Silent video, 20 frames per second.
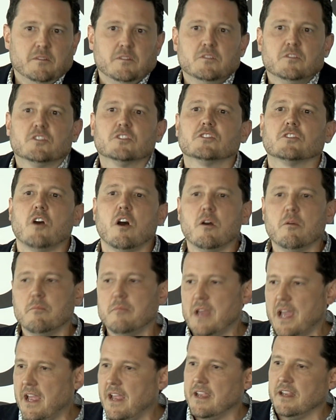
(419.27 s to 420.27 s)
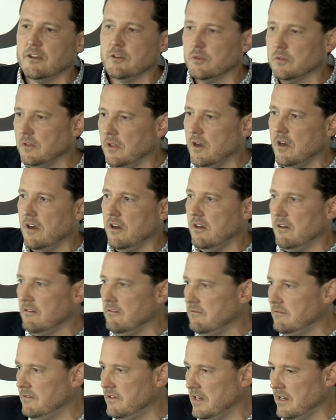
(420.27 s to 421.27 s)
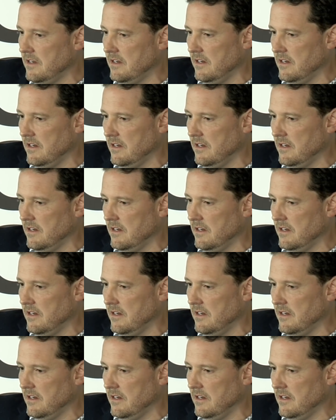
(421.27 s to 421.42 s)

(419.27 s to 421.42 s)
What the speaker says: some angle of